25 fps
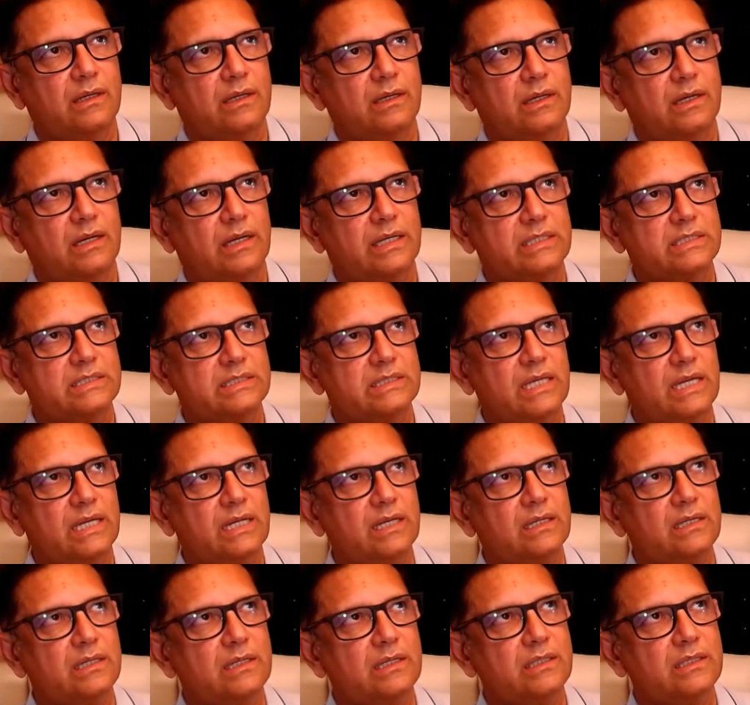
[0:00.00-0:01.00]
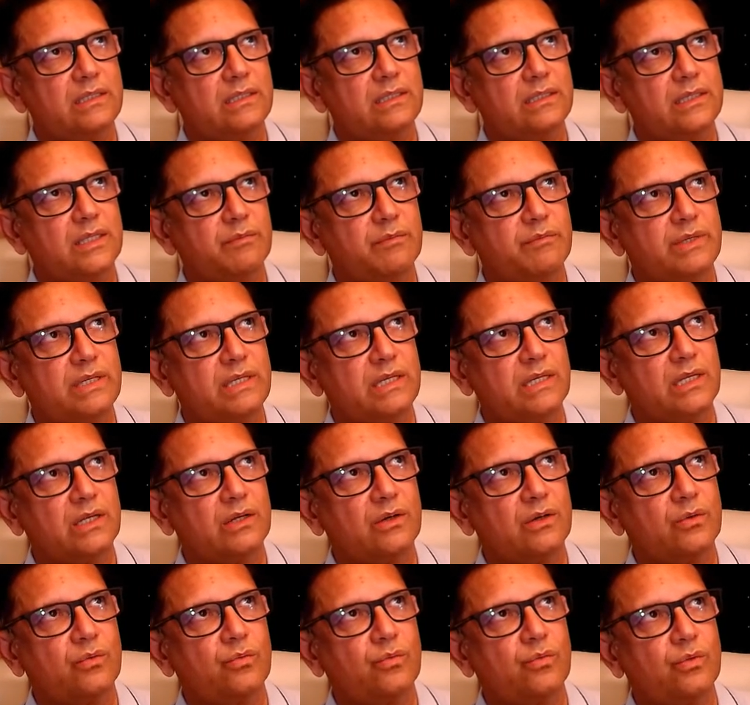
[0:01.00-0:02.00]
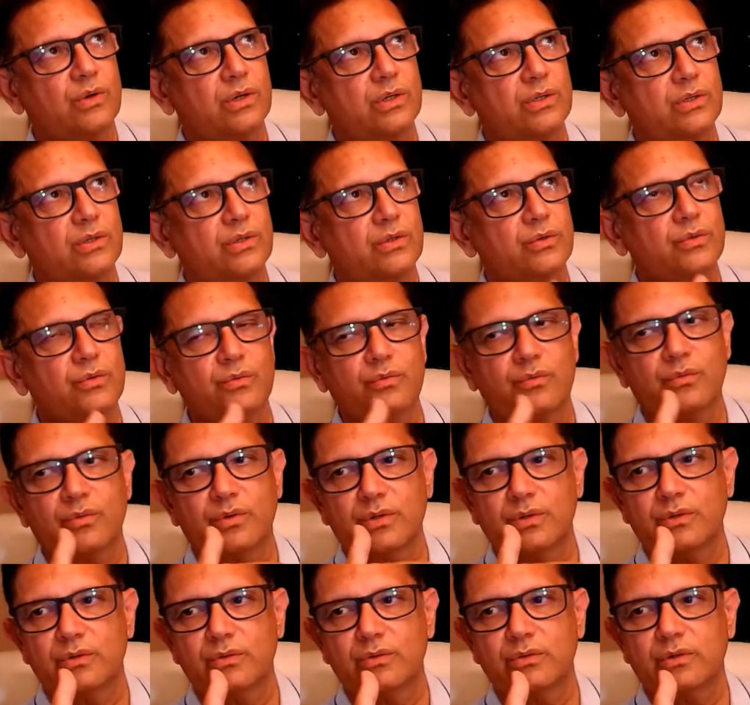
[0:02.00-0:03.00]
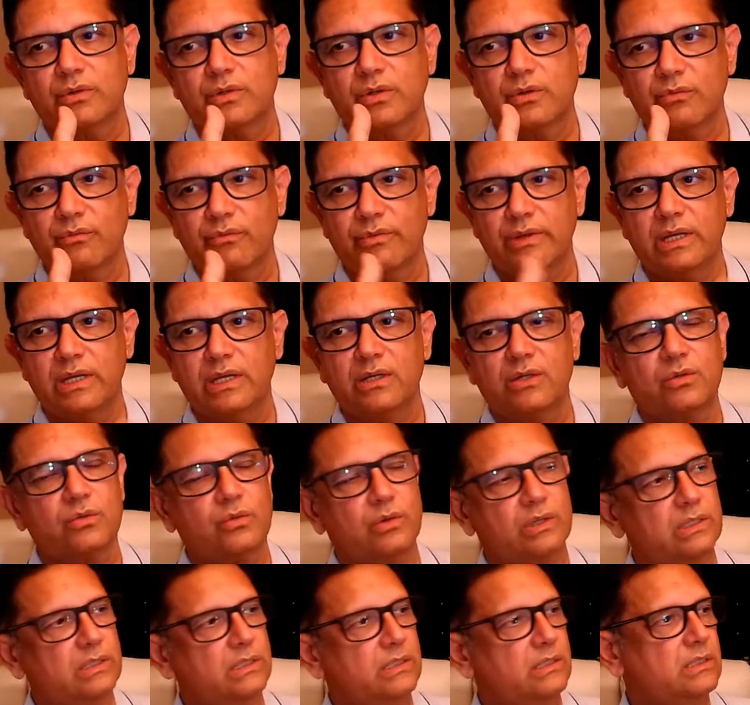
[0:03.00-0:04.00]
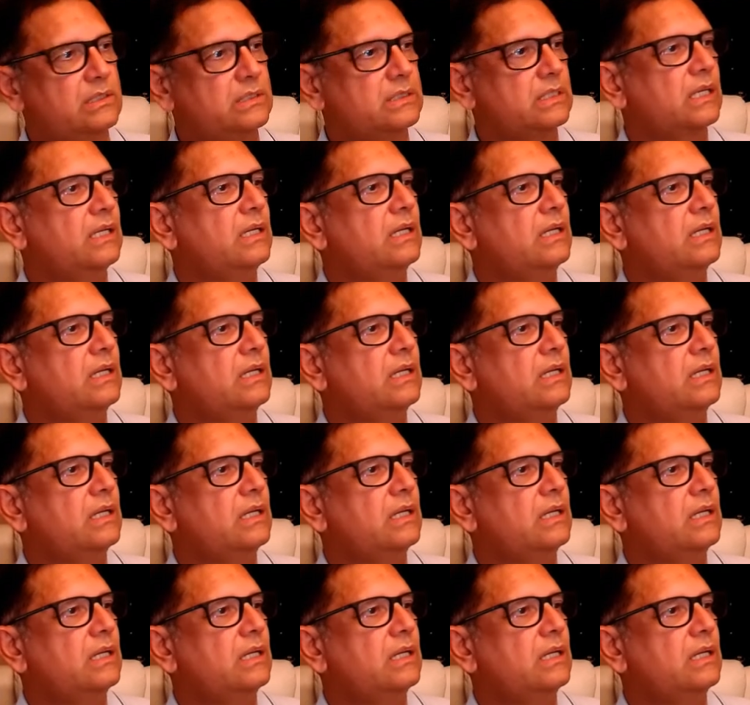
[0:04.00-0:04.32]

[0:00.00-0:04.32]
exactly the meaning what you want to convey to others